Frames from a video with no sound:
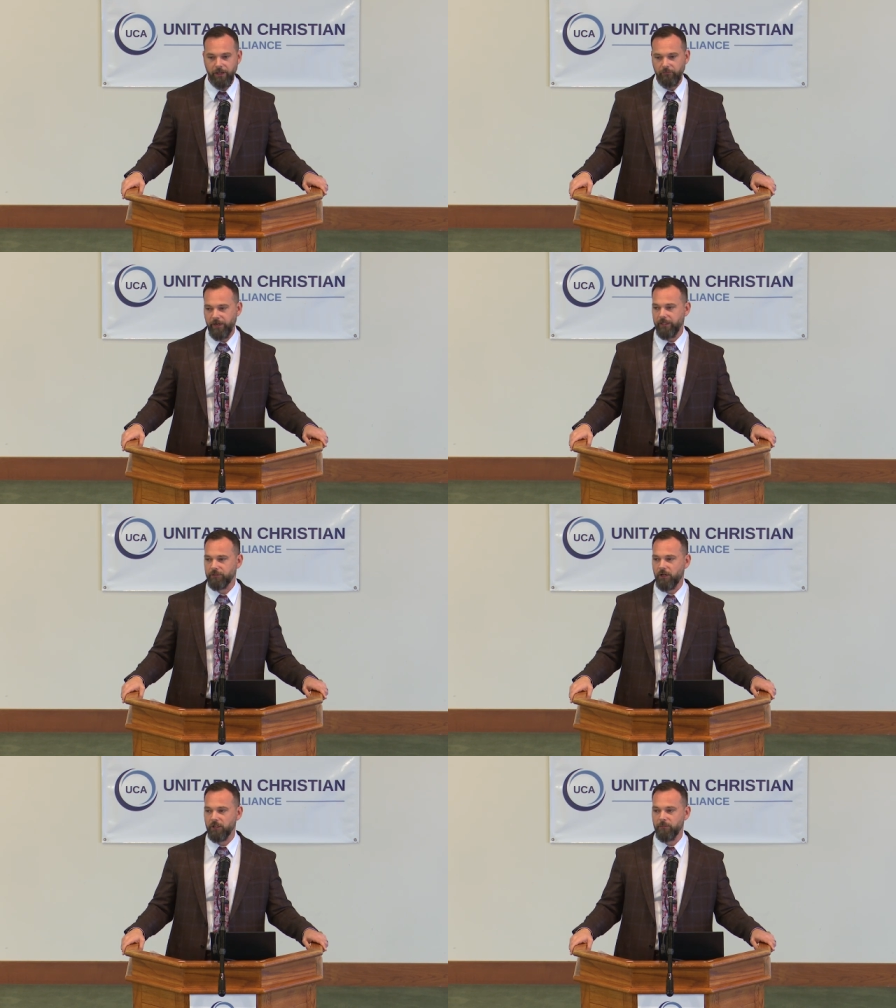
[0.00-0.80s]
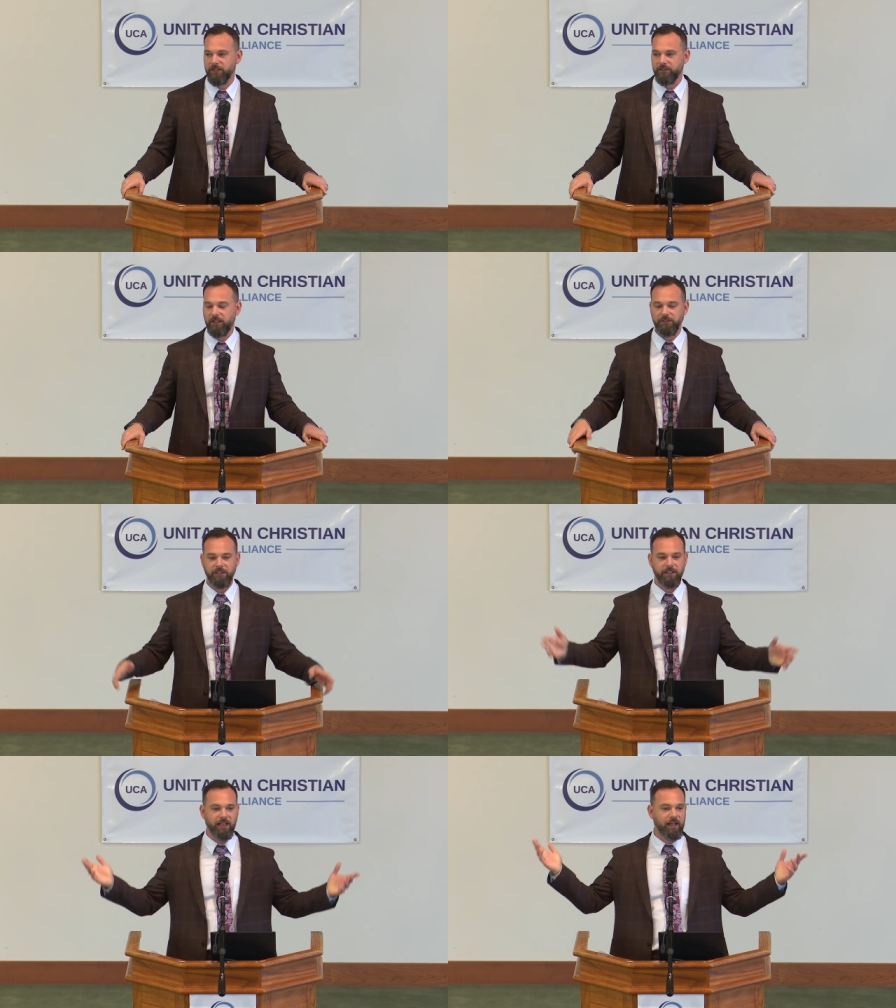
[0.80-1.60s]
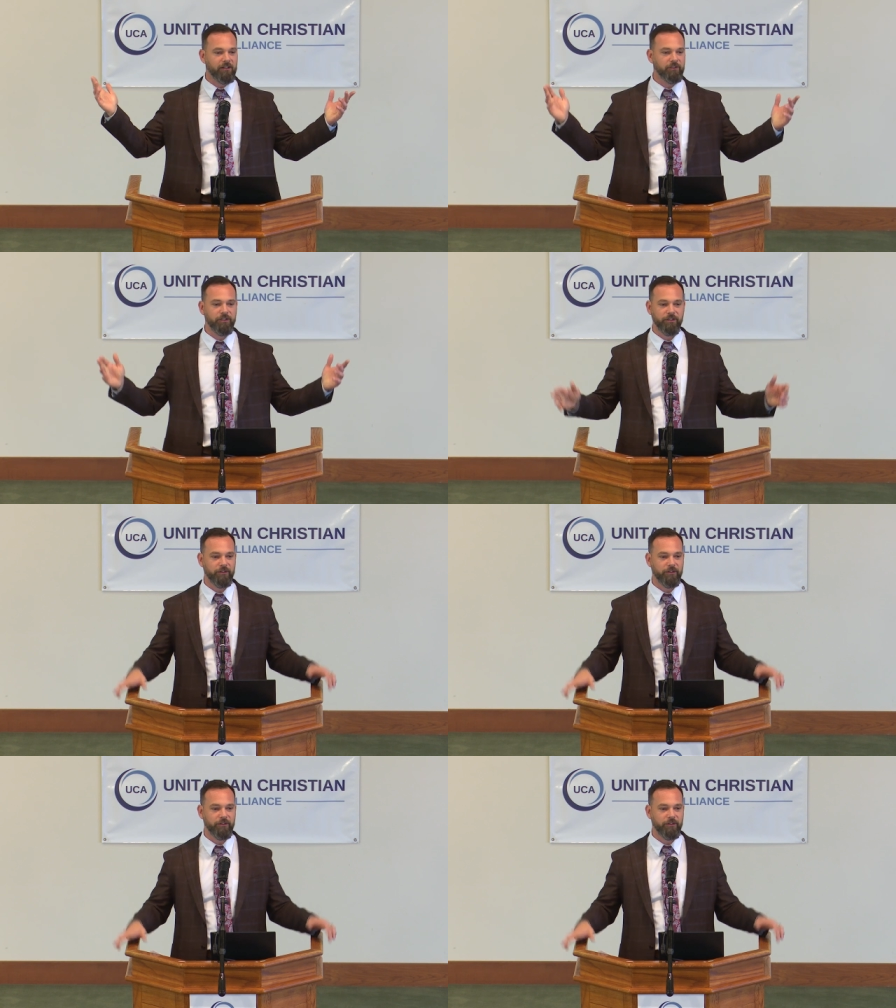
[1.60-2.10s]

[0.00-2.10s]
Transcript: I read his arguments. I was like, hallelujah,